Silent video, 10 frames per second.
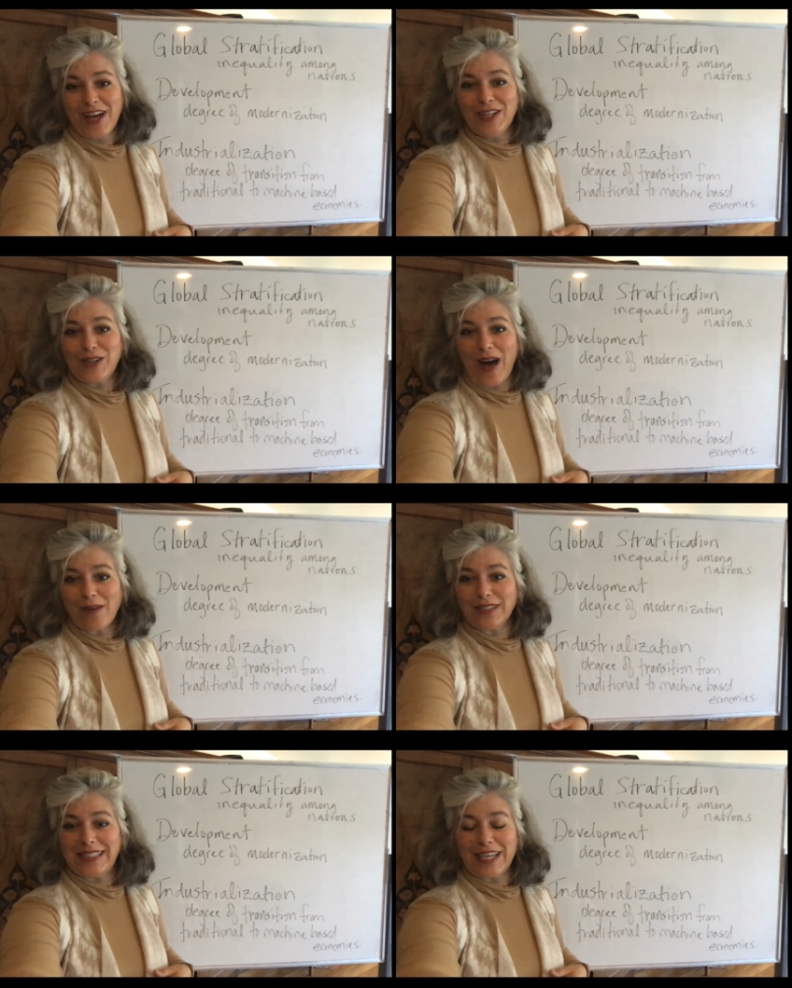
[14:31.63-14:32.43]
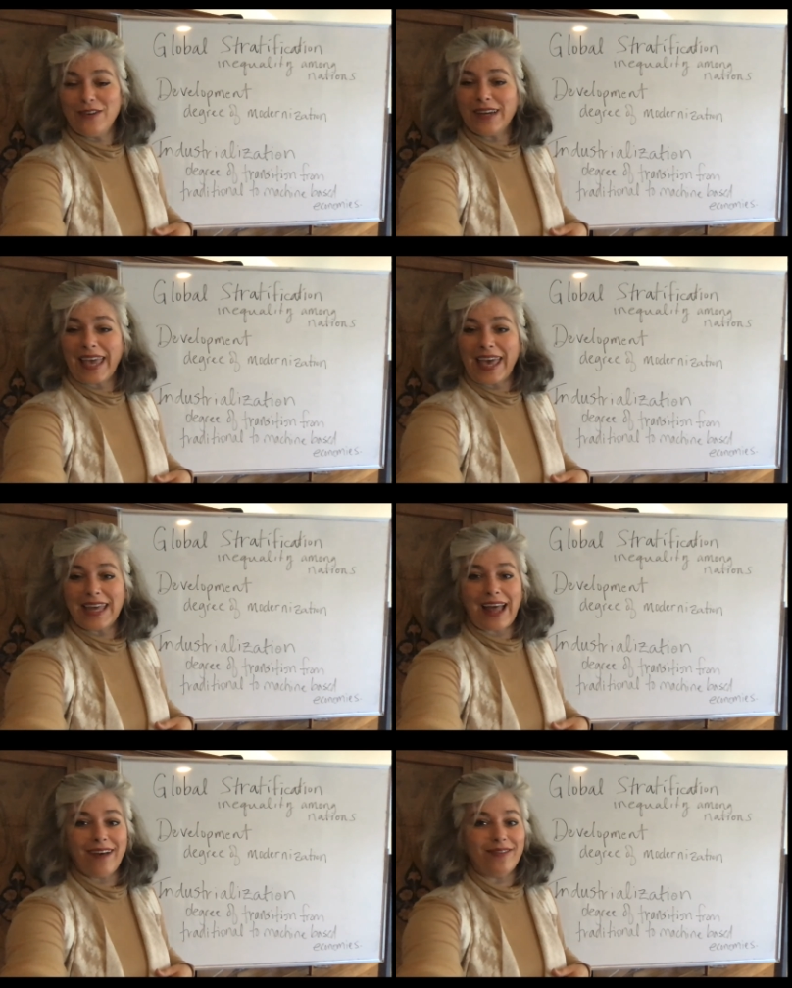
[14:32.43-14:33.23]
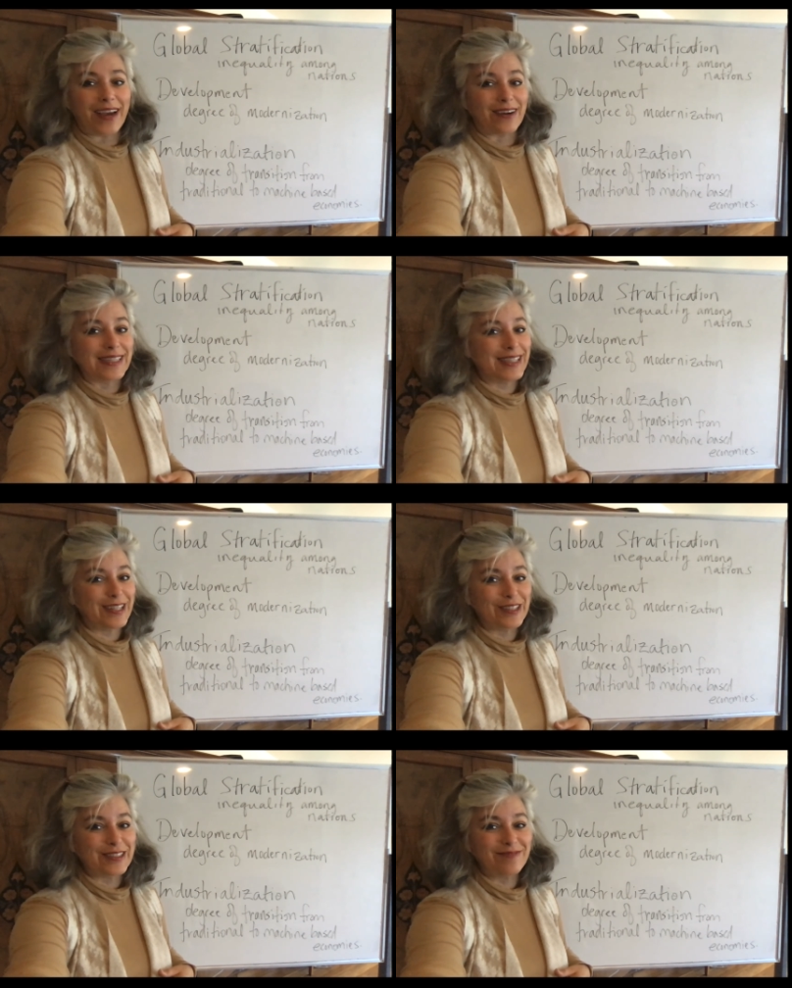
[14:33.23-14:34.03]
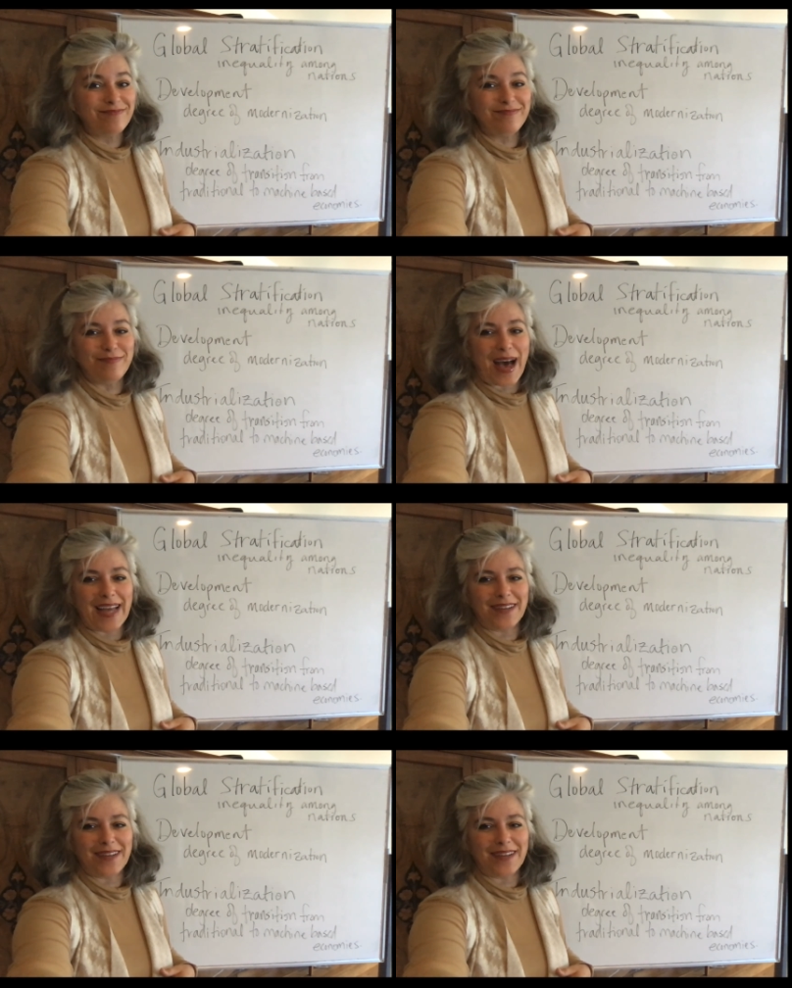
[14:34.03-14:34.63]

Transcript: So I will see you again very soon. Bye.